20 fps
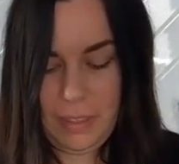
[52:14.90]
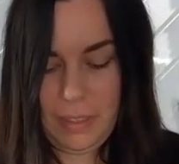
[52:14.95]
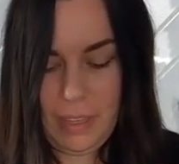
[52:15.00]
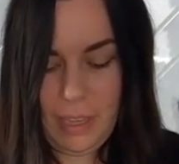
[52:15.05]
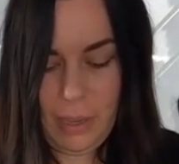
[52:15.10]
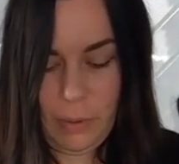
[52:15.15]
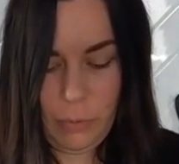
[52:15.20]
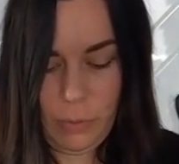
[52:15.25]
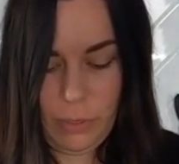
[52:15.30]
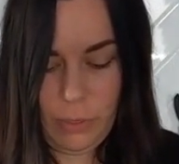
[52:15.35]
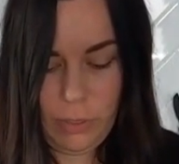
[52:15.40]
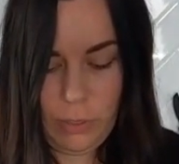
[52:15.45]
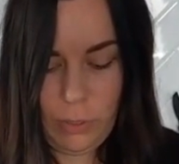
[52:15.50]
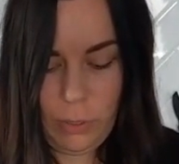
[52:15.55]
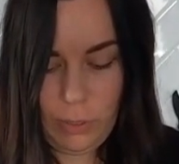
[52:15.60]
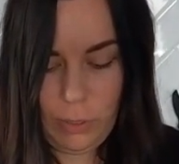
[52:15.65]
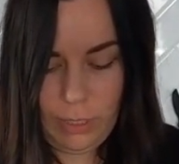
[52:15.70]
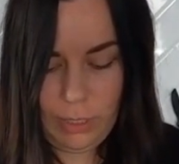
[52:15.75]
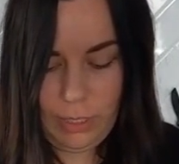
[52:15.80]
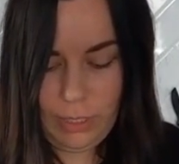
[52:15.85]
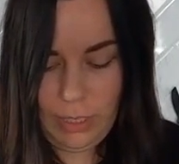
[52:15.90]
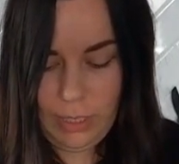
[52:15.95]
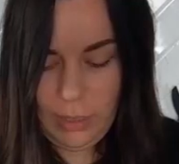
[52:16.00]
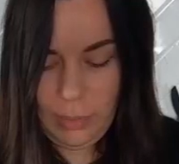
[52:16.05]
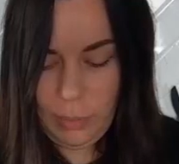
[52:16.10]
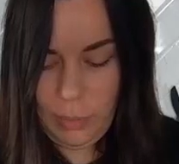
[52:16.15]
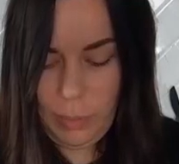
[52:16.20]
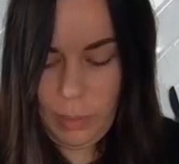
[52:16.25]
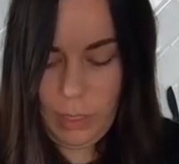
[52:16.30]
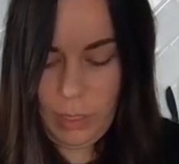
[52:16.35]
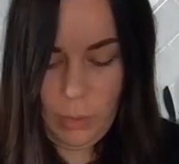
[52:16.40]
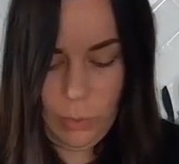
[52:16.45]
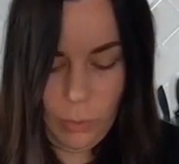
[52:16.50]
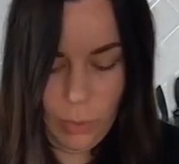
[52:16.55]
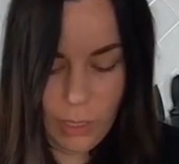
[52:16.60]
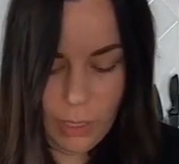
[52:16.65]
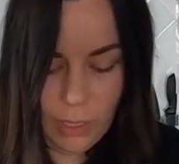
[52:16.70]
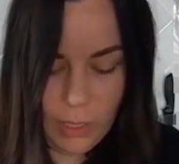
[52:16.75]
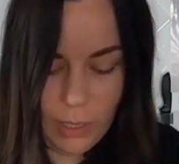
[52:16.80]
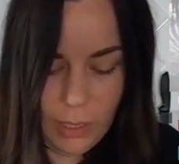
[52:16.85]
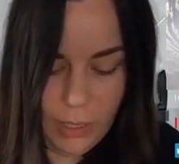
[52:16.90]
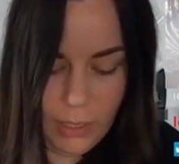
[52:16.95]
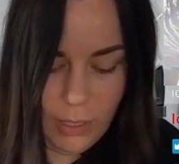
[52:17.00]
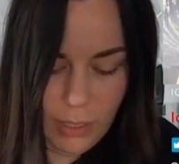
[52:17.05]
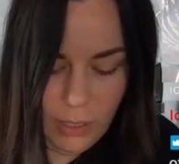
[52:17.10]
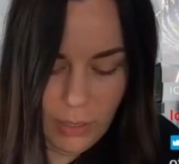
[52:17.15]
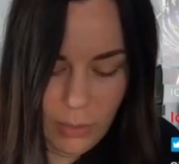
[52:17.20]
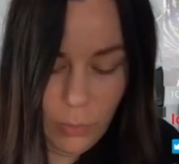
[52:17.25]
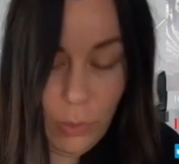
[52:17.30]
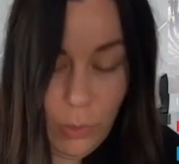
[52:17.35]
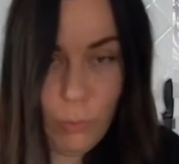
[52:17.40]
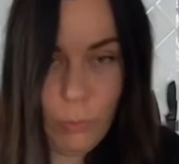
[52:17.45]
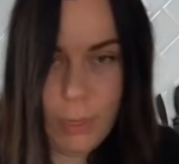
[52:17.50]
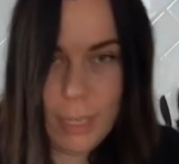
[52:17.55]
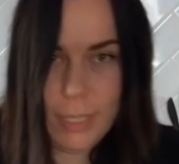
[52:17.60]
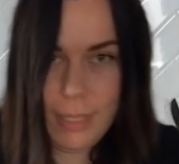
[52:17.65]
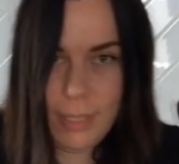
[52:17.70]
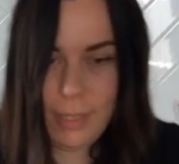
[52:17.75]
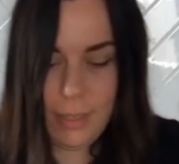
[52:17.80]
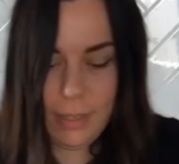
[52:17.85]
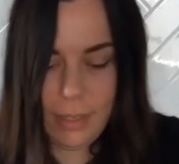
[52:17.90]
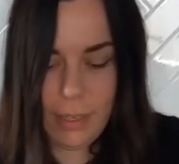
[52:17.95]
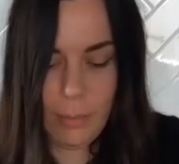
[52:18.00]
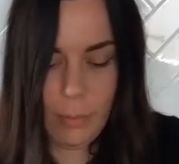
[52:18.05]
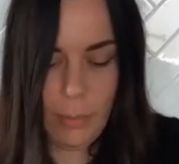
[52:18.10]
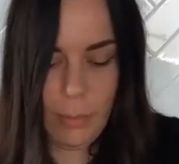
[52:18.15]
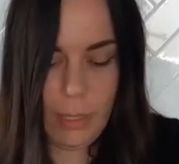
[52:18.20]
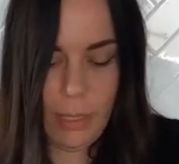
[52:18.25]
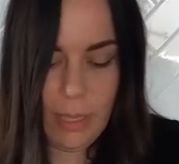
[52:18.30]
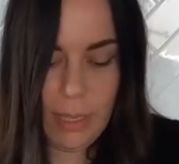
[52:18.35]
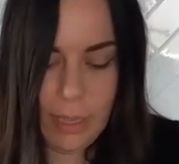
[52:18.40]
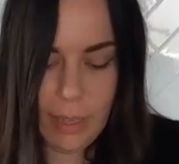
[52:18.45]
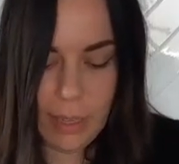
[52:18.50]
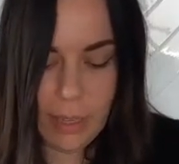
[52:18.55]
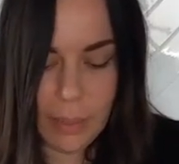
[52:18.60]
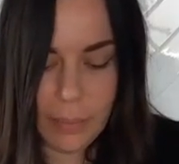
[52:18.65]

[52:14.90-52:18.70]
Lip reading: would certainly be annoying, with resin in particular.